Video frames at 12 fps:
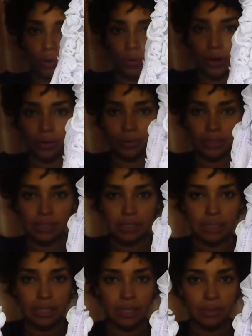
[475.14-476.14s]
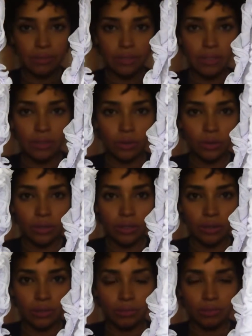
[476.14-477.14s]
around the sleeves or
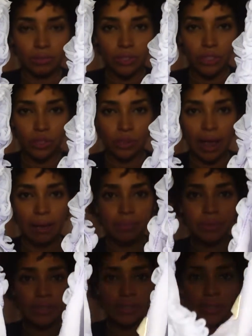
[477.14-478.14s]
the straps.